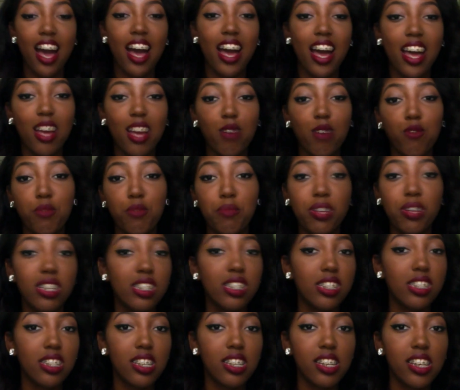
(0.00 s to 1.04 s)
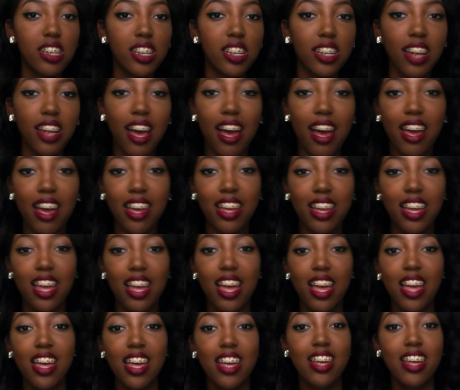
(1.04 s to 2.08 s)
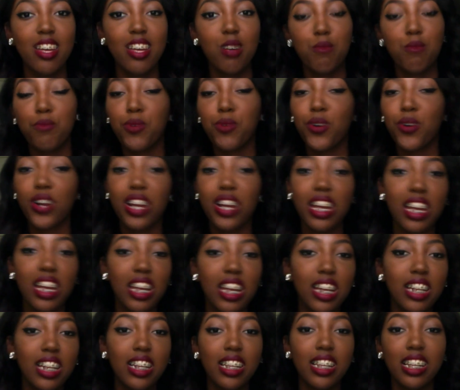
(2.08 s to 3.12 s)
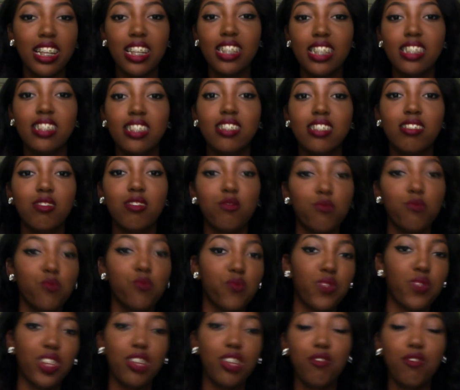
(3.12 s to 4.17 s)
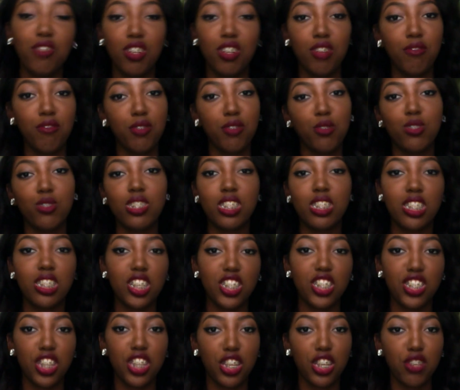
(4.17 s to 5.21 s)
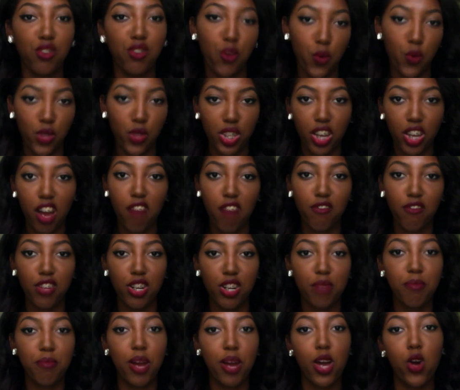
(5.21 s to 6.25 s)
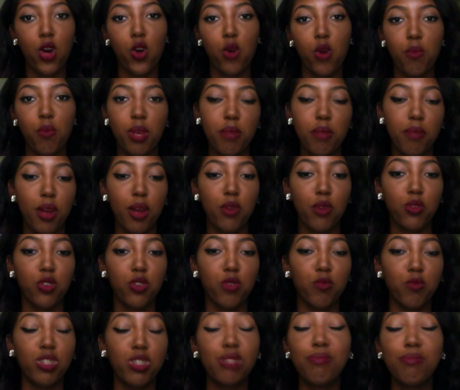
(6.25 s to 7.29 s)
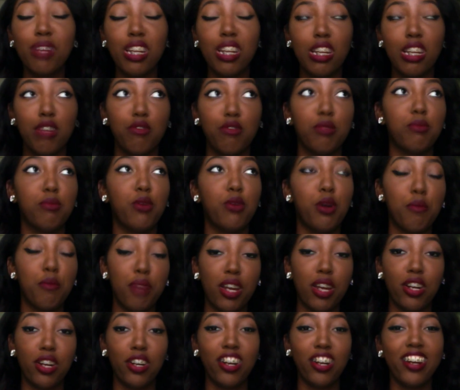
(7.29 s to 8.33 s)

I repented, I prayed, even if it was just in the comfort of my home, in my room, which made it even more better.